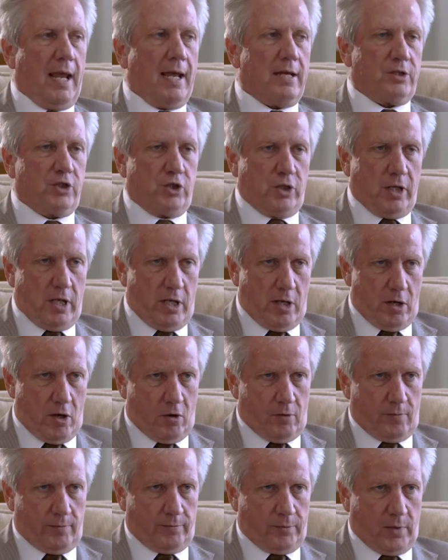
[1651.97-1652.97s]
as
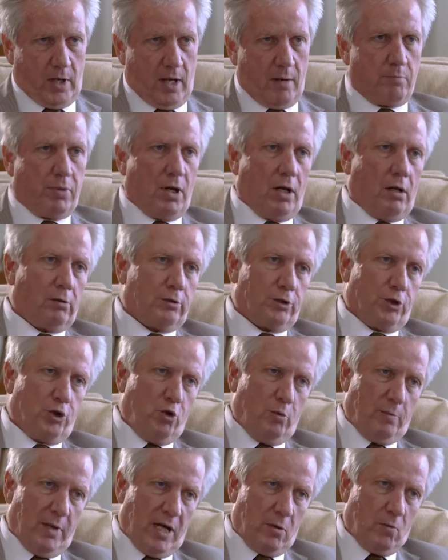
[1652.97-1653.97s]
CEO, and Paul
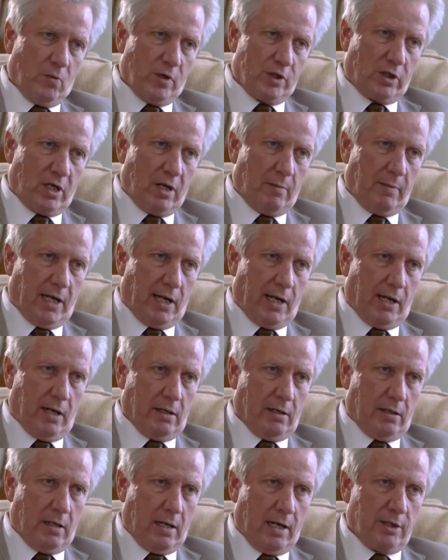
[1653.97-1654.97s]
Twomey was coming
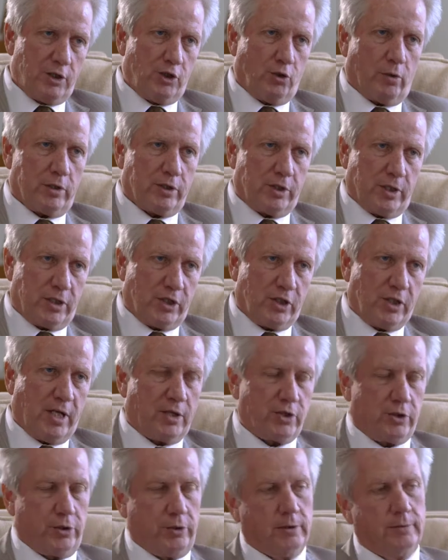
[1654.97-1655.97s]
in as your
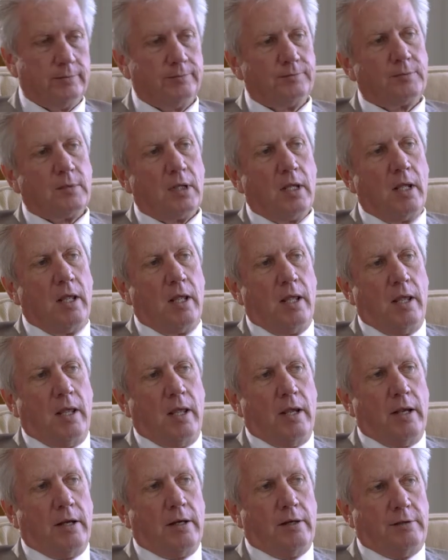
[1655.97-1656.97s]
successor.
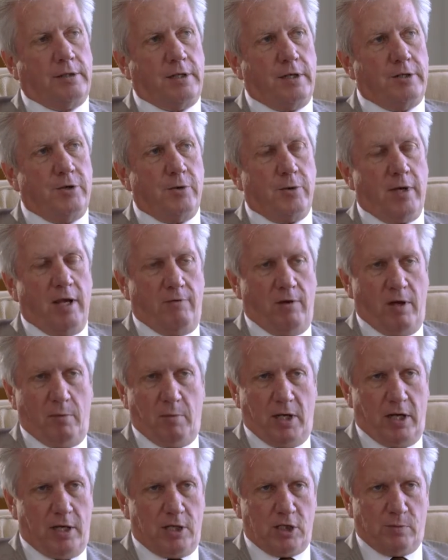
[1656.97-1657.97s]
Did you give
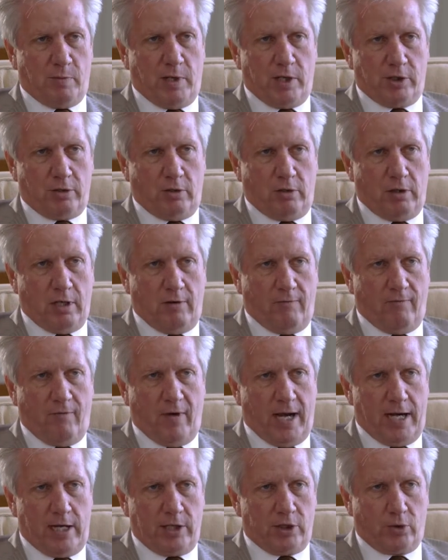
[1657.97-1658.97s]
him any special
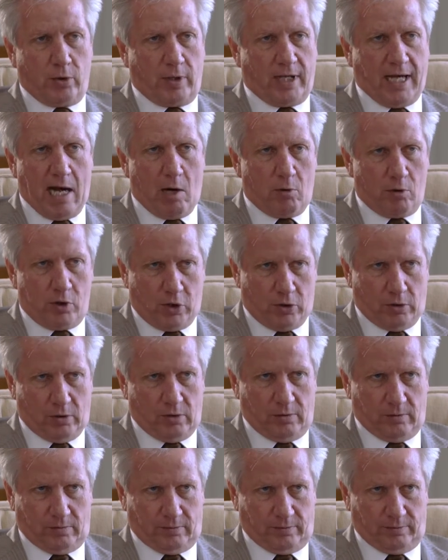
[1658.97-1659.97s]
advice or counsel?